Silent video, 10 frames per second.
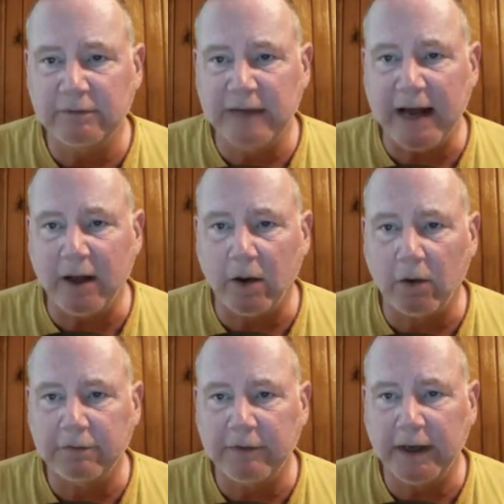you that
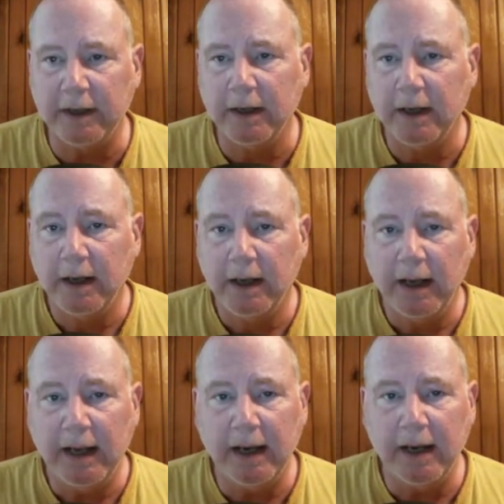whole thing.
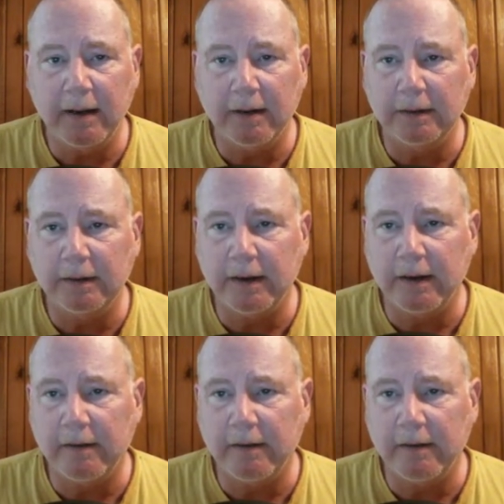And